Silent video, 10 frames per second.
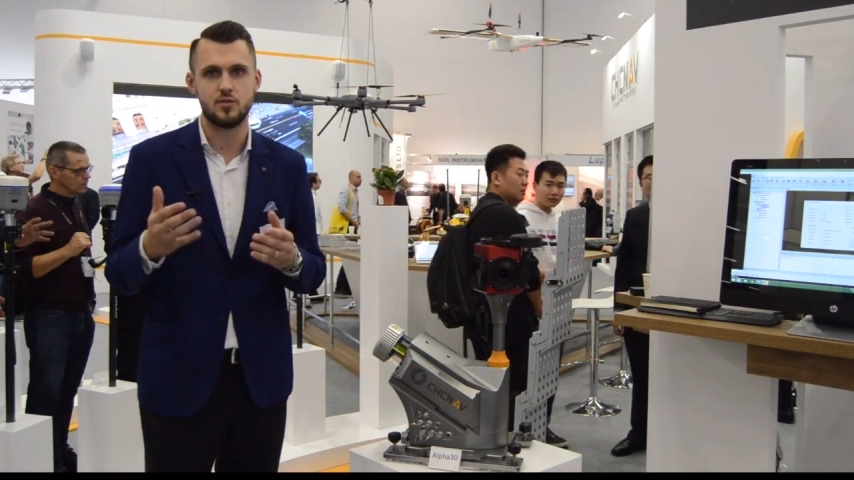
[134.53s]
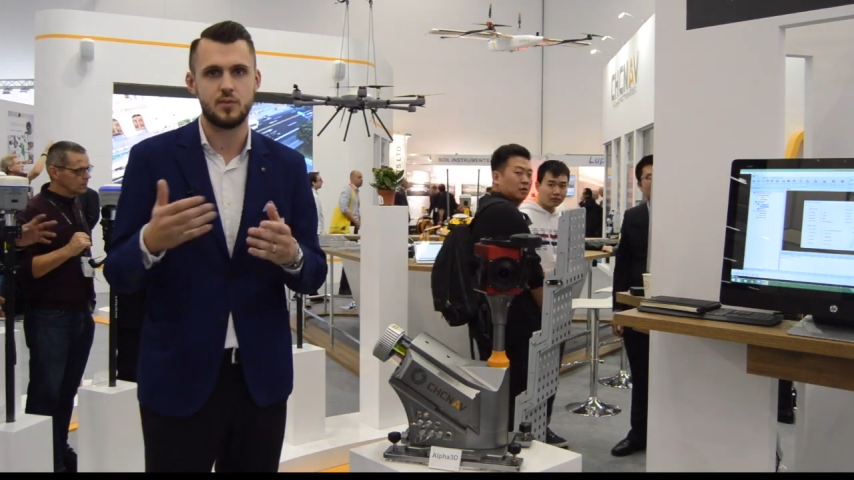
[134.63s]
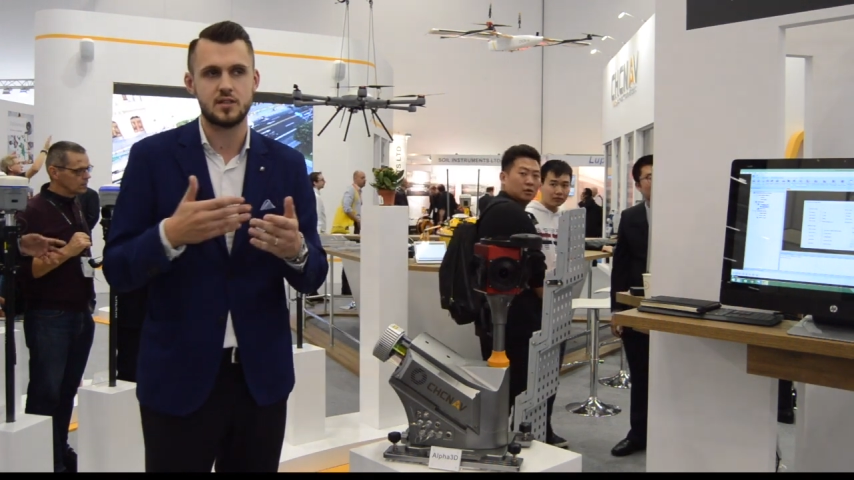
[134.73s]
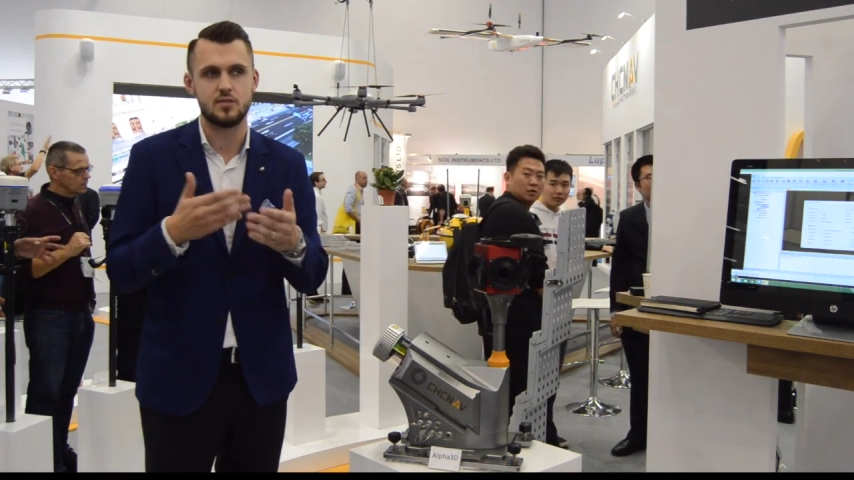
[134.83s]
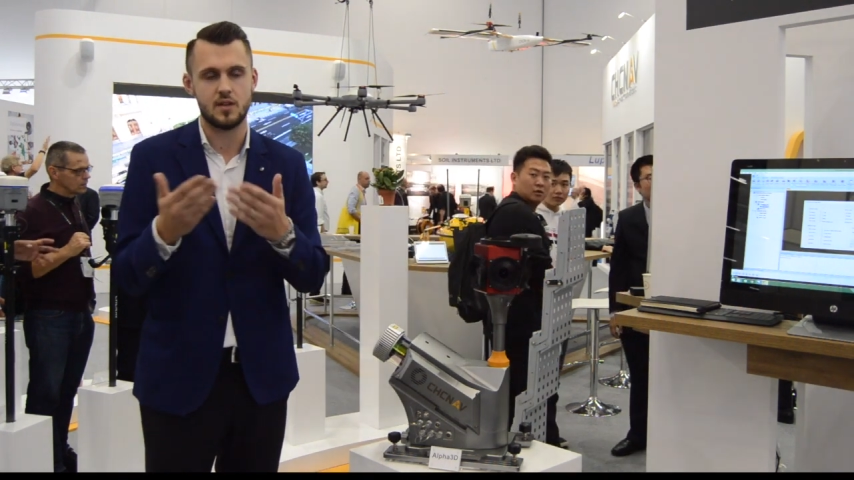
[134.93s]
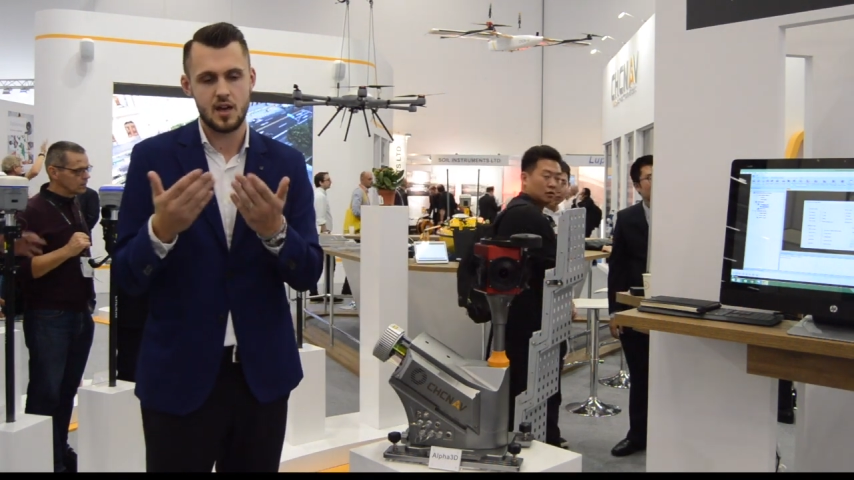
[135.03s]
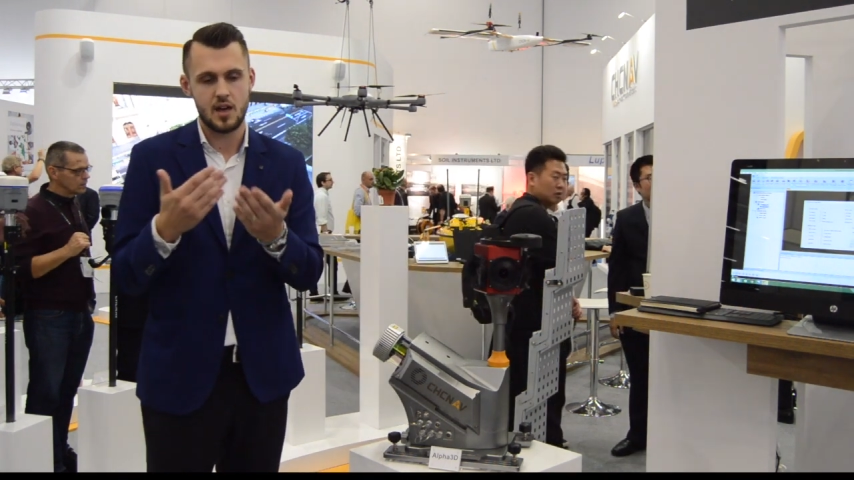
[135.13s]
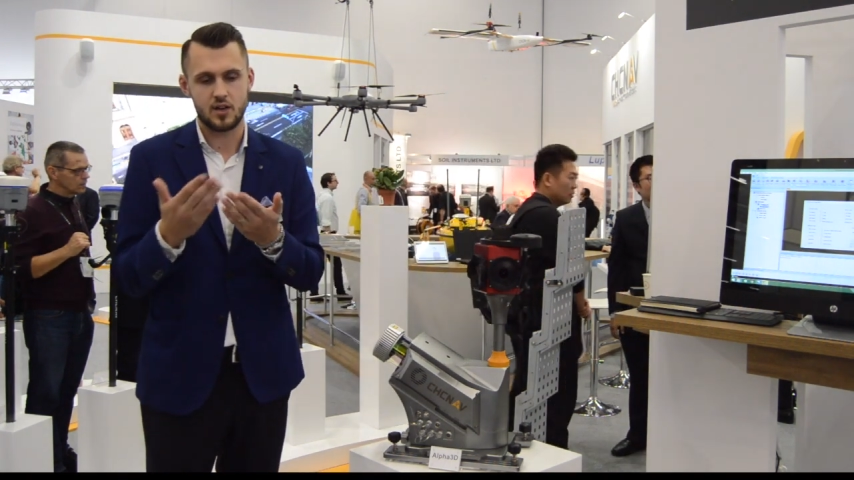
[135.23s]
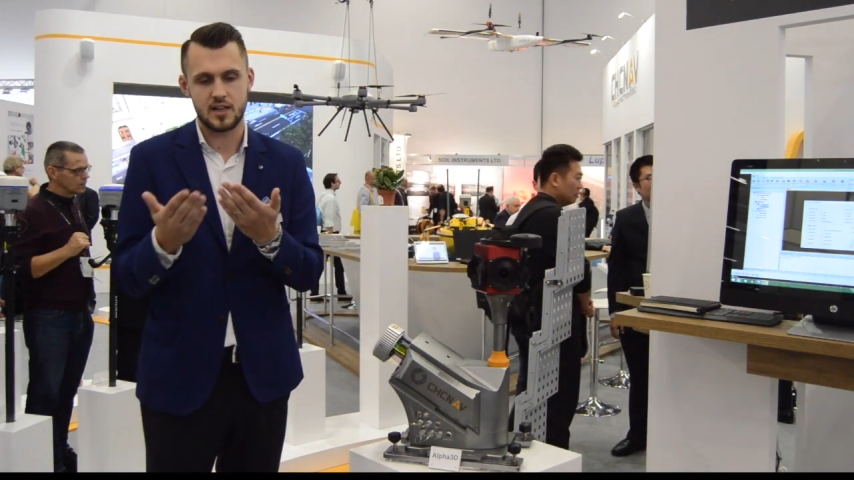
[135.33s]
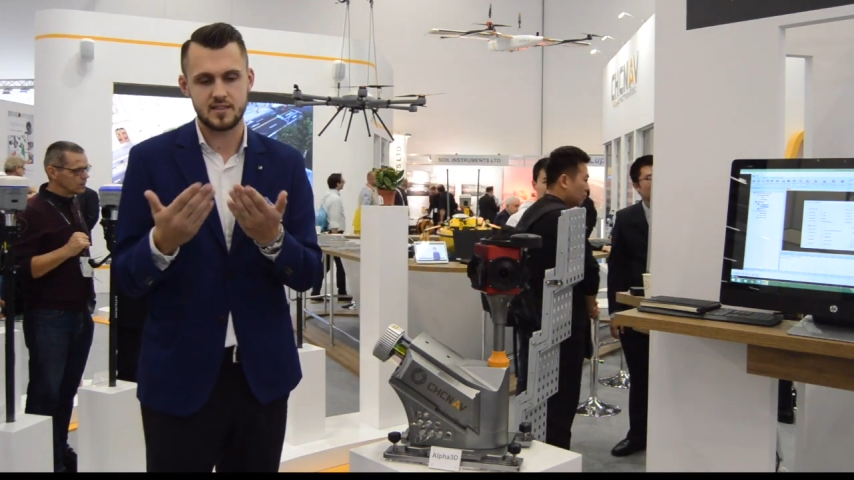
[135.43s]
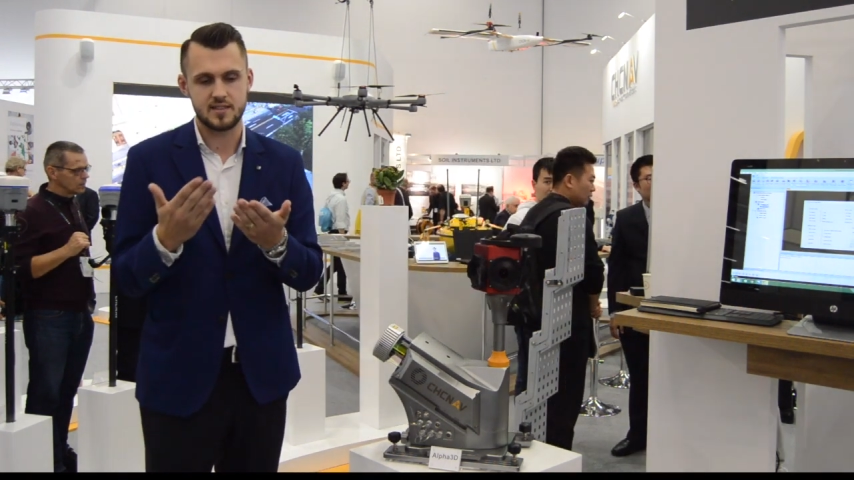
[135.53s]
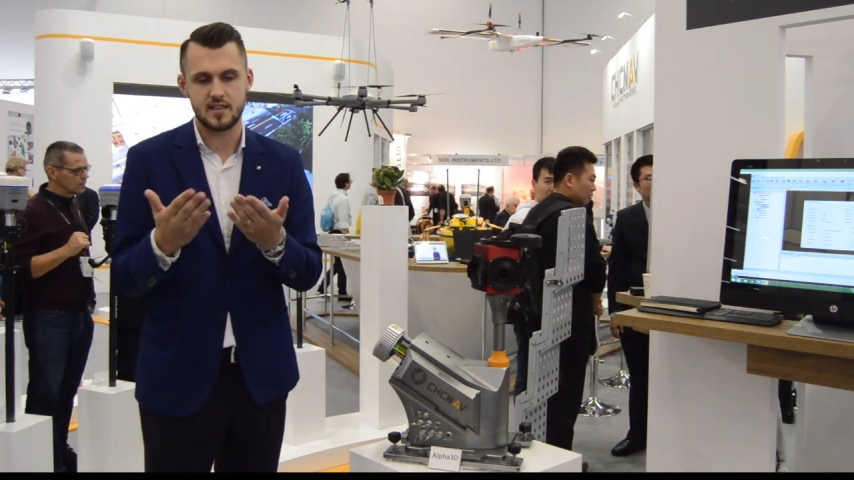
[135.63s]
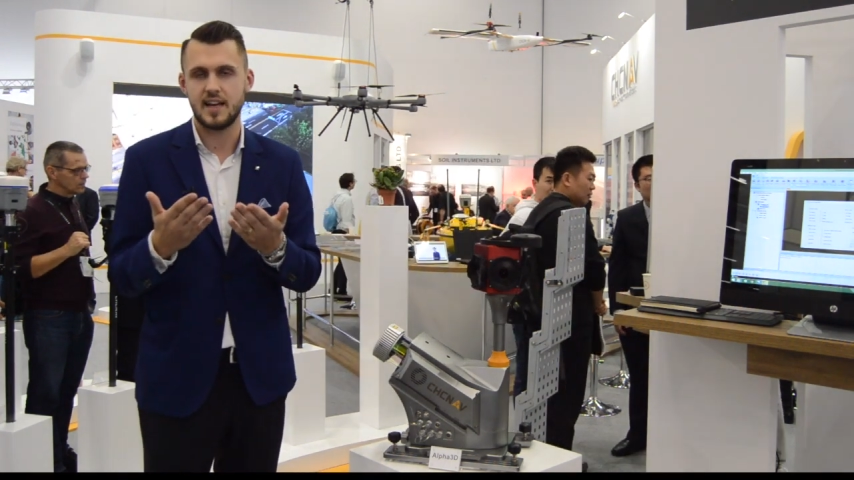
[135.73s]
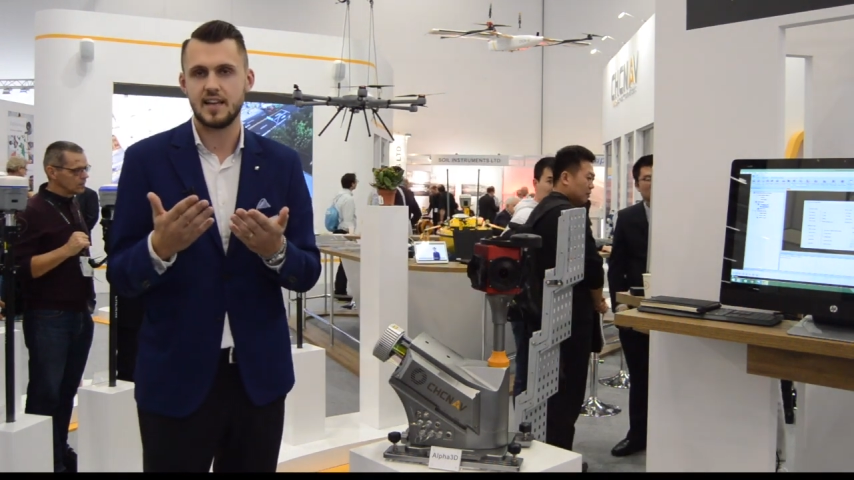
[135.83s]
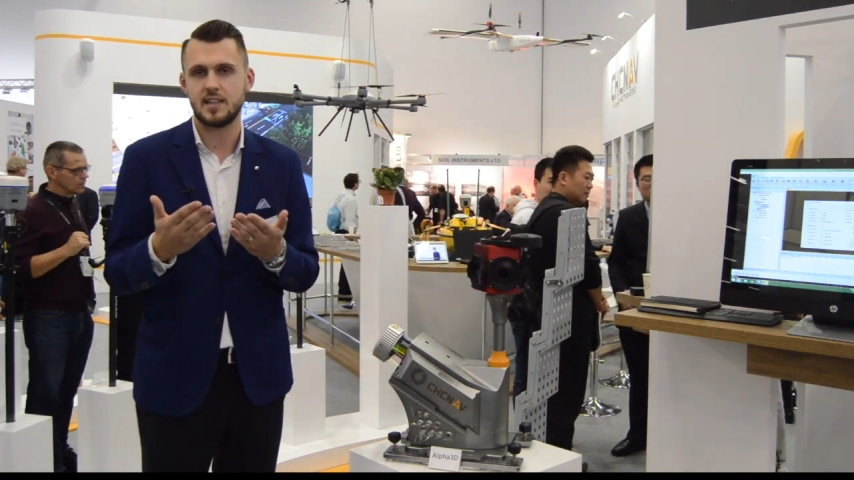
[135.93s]
You, but you can see
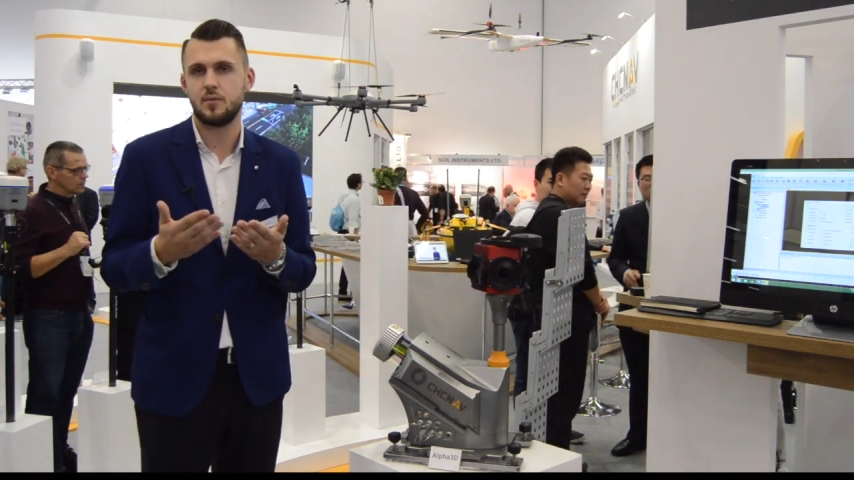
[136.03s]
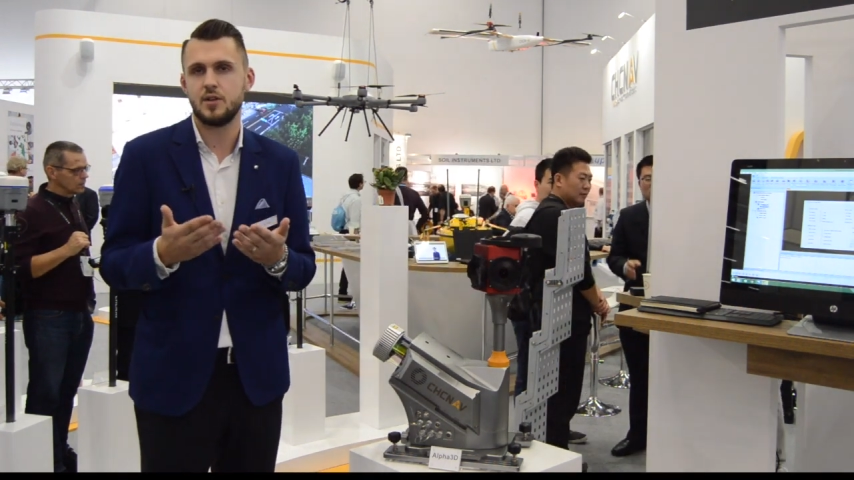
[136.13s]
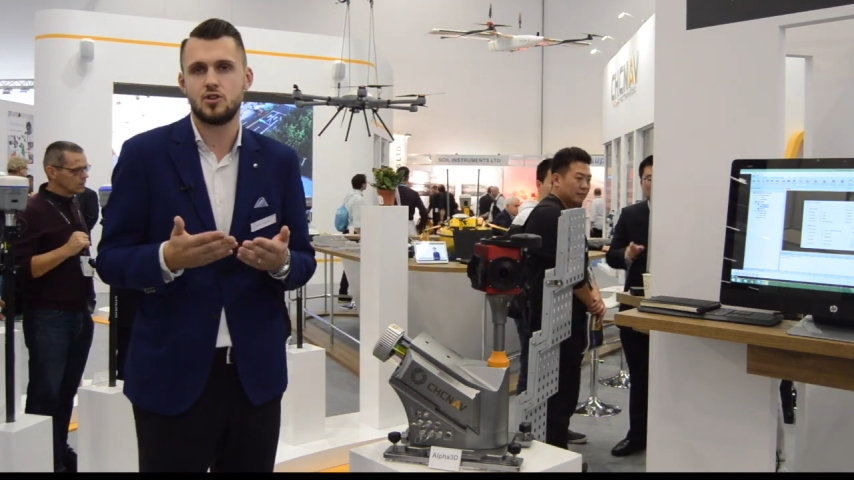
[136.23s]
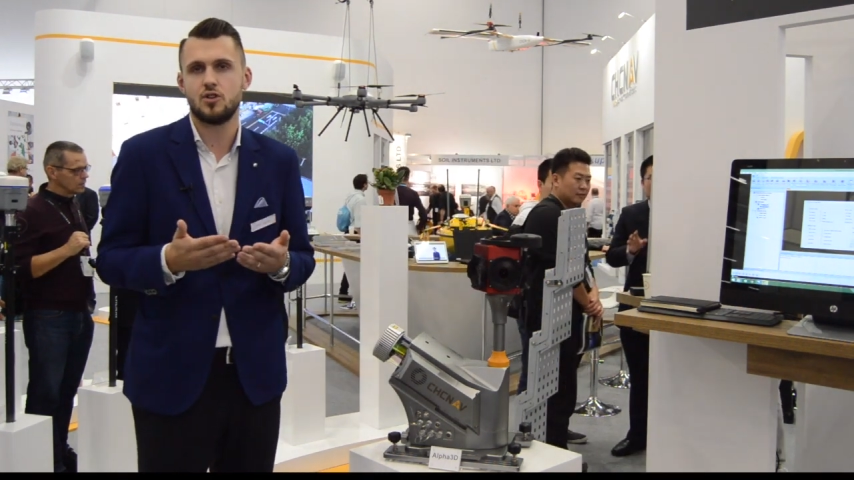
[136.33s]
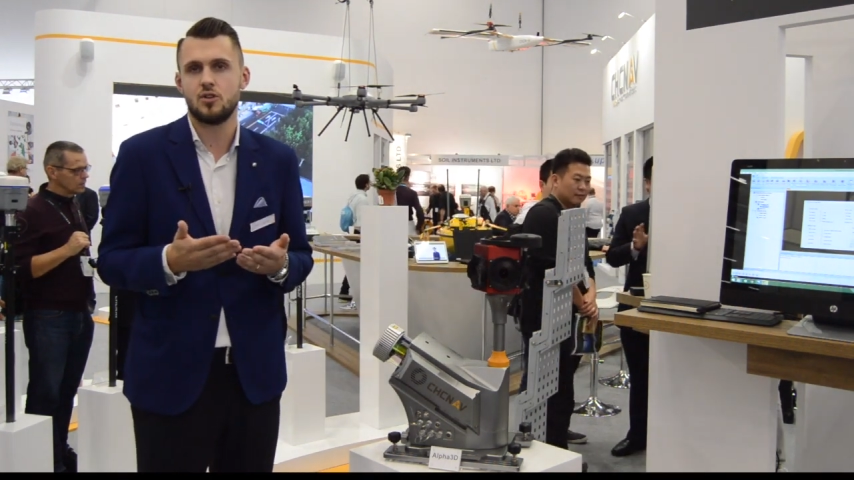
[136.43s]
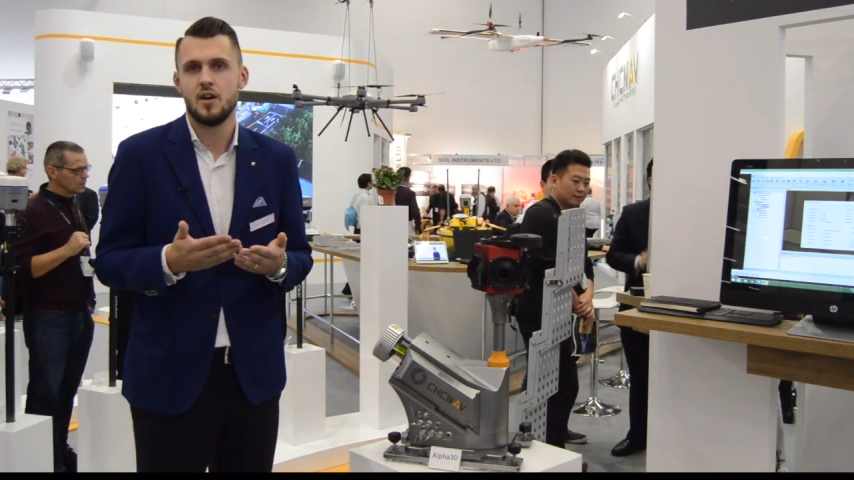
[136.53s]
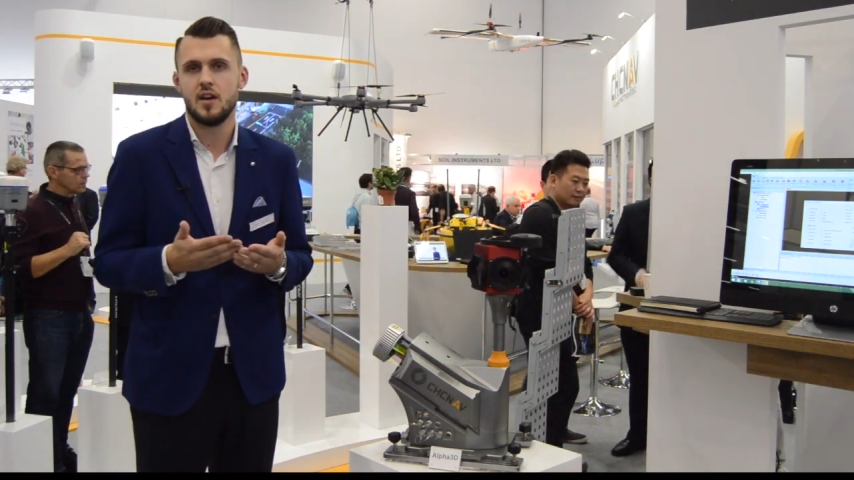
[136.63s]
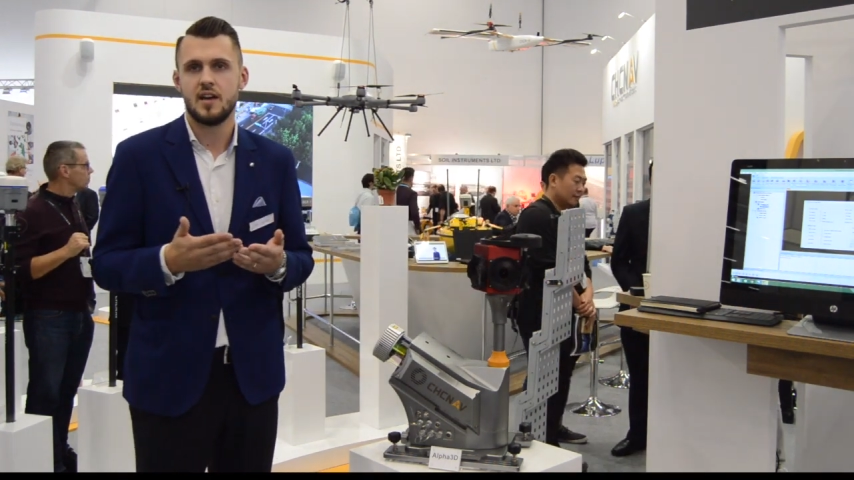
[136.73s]
the data which you